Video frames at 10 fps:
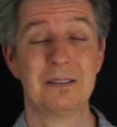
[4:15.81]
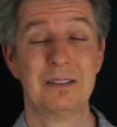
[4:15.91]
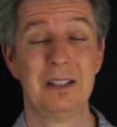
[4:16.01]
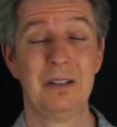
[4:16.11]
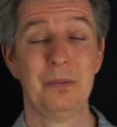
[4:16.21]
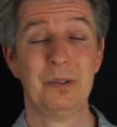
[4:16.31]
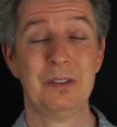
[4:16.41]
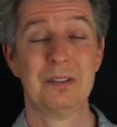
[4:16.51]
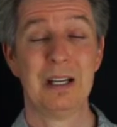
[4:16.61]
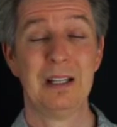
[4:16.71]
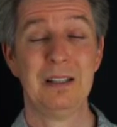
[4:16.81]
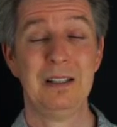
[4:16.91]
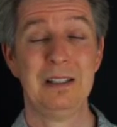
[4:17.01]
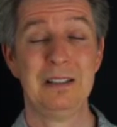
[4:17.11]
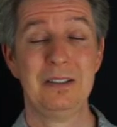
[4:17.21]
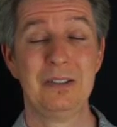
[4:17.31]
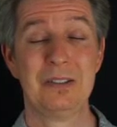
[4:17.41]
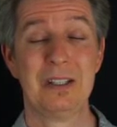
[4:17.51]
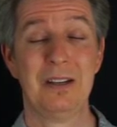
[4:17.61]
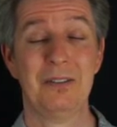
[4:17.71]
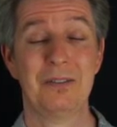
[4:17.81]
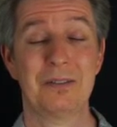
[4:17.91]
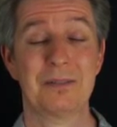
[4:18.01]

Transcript: say the word silently to yourself.